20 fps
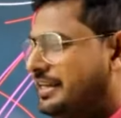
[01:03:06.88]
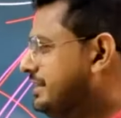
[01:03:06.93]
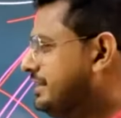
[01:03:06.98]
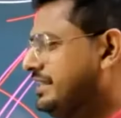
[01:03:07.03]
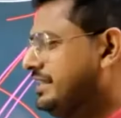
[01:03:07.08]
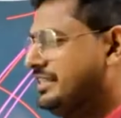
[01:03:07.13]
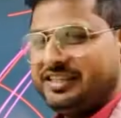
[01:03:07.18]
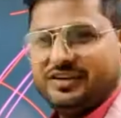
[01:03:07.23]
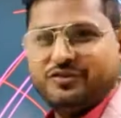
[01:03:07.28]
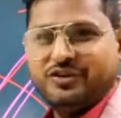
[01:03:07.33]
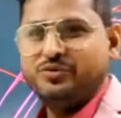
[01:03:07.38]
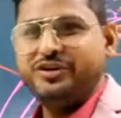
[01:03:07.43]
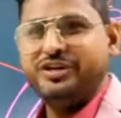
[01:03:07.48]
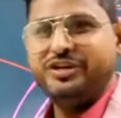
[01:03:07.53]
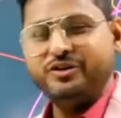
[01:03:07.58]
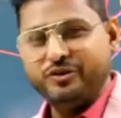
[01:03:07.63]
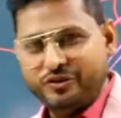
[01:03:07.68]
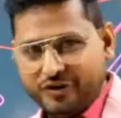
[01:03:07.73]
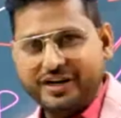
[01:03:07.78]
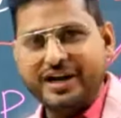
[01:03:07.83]
this server, we do
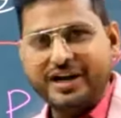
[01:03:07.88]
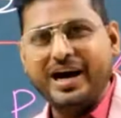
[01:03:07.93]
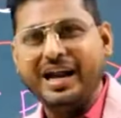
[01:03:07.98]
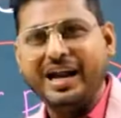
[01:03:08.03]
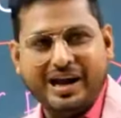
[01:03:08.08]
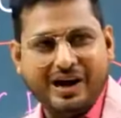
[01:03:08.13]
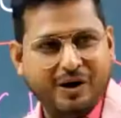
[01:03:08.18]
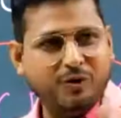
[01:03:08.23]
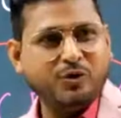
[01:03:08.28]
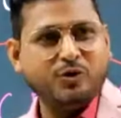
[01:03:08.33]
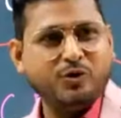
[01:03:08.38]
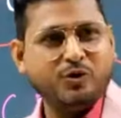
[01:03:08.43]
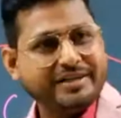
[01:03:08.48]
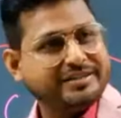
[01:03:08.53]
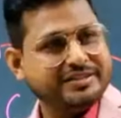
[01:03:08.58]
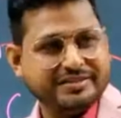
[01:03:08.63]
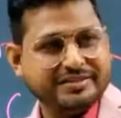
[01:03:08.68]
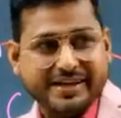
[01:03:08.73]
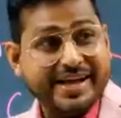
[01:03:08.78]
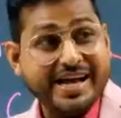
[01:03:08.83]
not allow to access
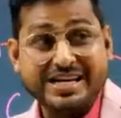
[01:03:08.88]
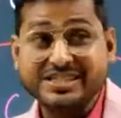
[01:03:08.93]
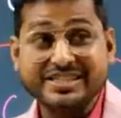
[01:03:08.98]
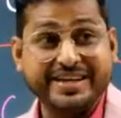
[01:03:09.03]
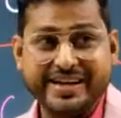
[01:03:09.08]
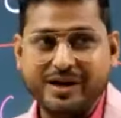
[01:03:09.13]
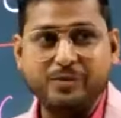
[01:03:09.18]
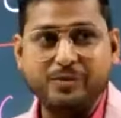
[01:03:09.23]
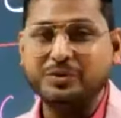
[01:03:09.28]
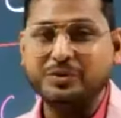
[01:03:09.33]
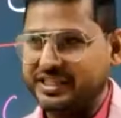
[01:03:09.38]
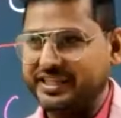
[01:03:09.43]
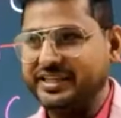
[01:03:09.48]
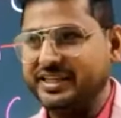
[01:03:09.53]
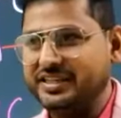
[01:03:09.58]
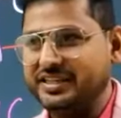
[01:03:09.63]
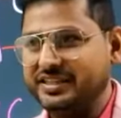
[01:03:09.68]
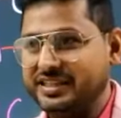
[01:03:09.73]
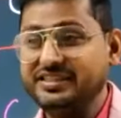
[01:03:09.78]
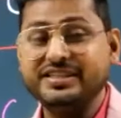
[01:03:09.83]
an external website.
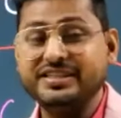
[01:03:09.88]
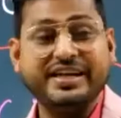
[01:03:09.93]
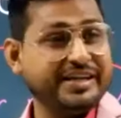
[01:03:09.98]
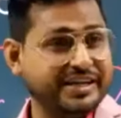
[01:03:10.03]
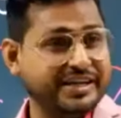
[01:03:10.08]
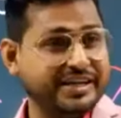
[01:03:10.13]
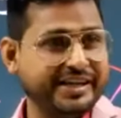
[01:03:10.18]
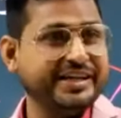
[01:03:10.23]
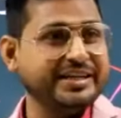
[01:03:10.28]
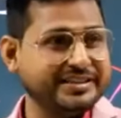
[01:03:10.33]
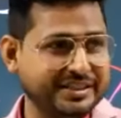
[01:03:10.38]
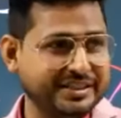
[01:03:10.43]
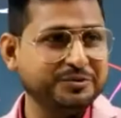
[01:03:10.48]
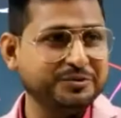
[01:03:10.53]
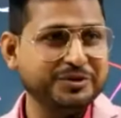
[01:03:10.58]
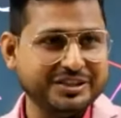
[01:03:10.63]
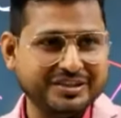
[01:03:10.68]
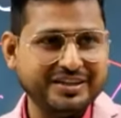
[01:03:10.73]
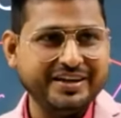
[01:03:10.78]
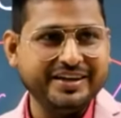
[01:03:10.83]
These are critical
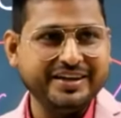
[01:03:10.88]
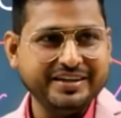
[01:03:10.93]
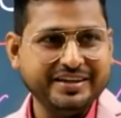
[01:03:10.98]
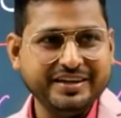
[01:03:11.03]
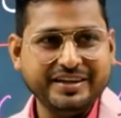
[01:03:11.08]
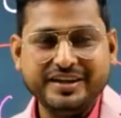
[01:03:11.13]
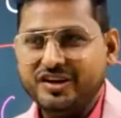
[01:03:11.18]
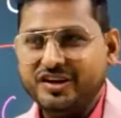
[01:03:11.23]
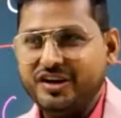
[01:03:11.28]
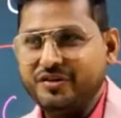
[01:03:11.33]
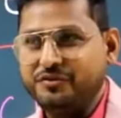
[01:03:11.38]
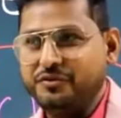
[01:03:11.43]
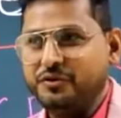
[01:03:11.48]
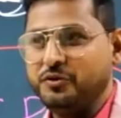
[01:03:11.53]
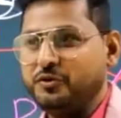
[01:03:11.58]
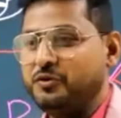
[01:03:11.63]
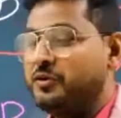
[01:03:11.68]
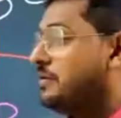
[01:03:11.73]
servers, right? If you